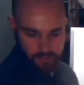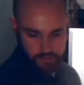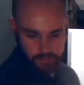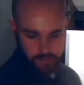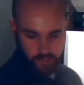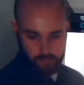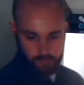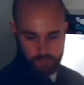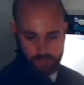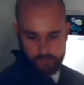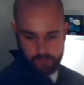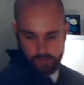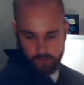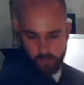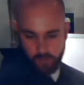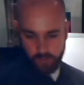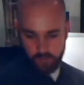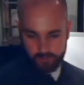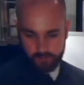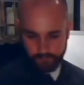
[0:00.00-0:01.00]
Let's jump into
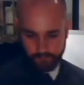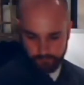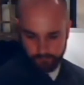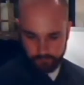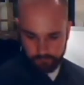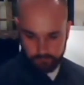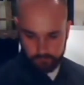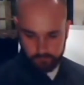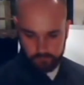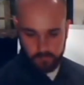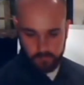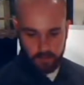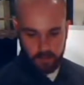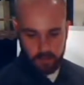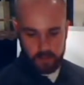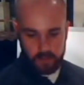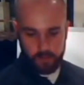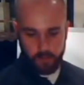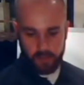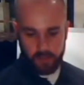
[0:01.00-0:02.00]
our
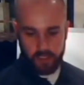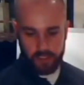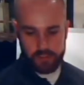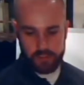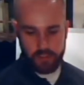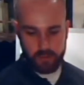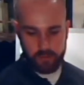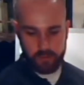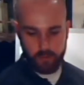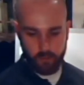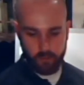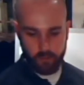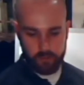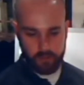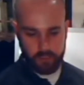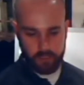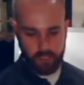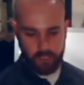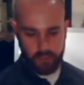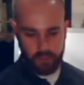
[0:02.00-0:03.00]
lesson on the
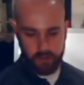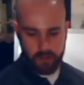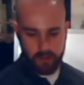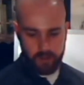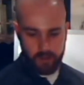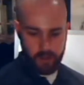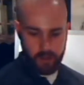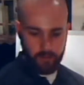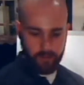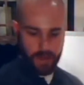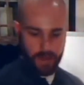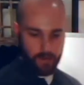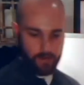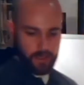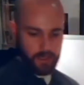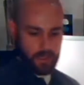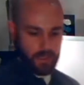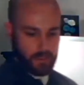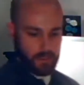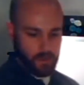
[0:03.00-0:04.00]
board today
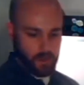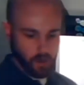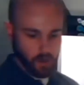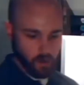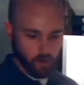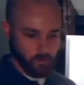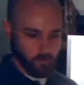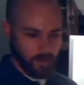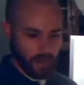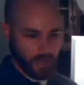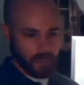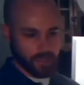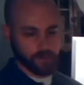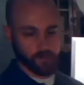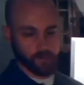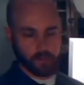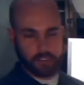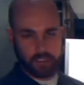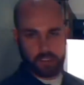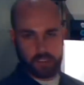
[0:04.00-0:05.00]
about a home
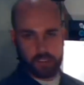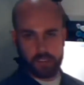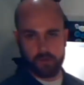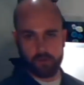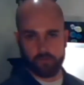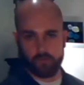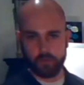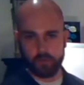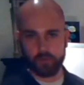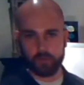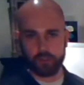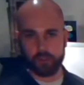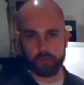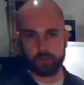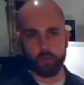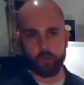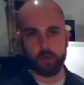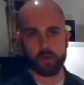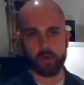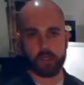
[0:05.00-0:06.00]
equity
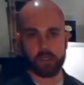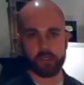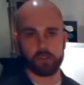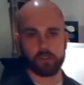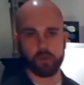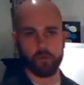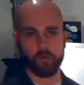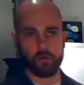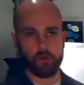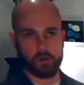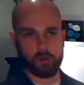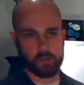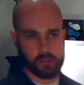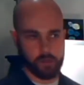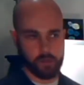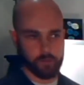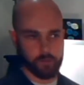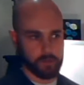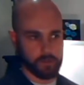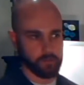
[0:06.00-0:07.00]
conversion mortgage, or
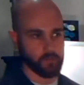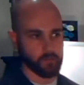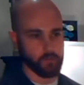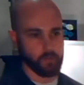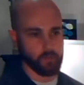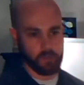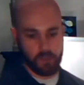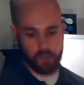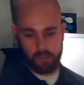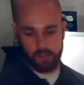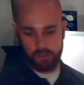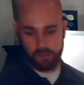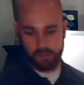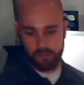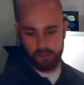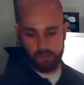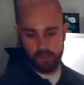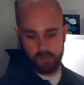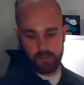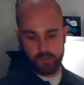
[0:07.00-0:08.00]
some people will call it
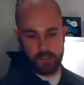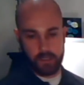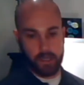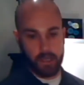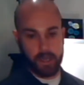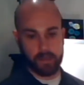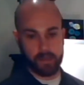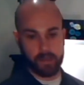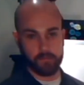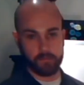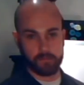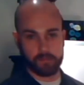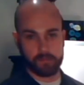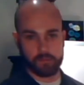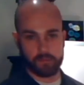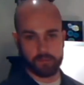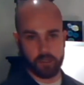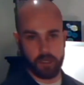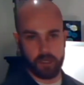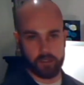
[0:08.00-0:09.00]
a HECM
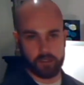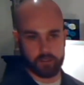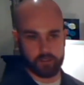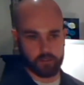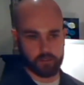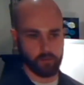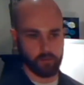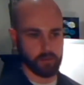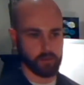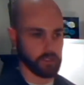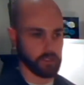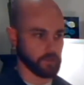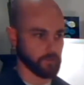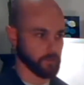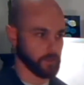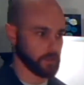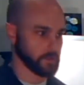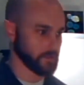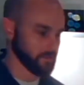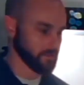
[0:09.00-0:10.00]
to try to shorten
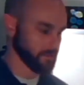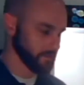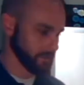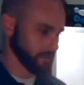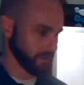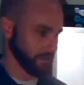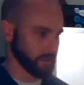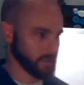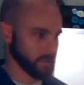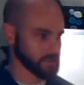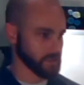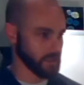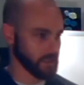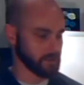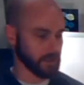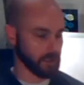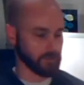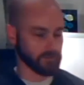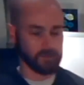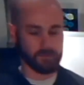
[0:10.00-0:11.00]
it, but then, like I
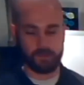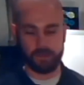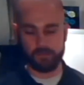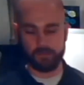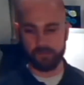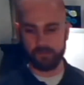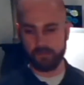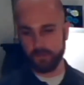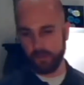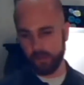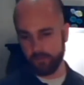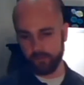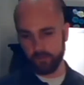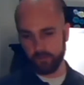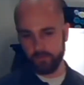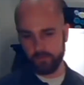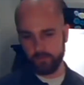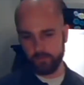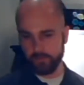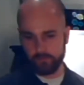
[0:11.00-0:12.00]
said last time, that just
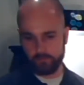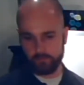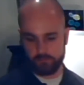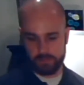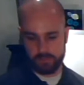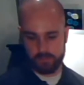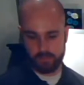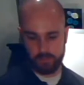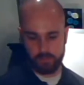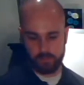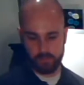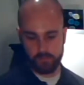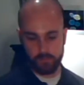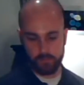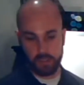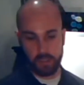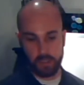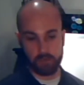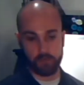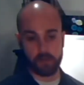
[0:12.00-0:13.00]
sounds silly to
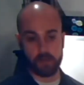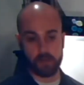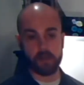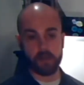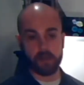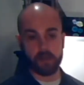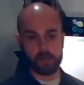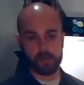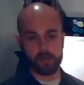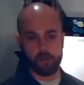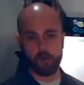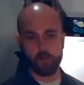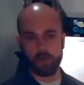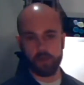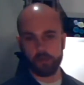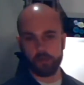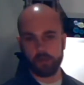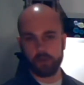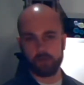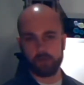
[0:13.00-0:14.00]
me. Anyway, so home
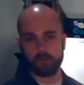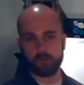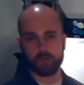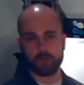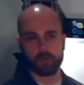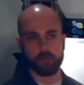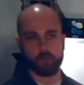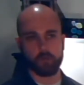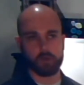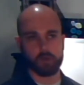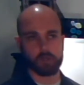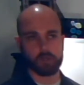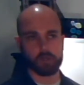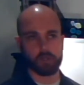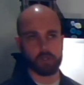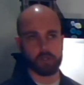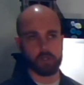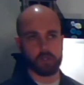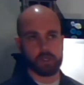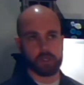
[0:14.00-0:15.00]
equity conversion
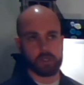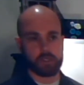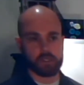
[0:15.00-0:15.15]
mortgage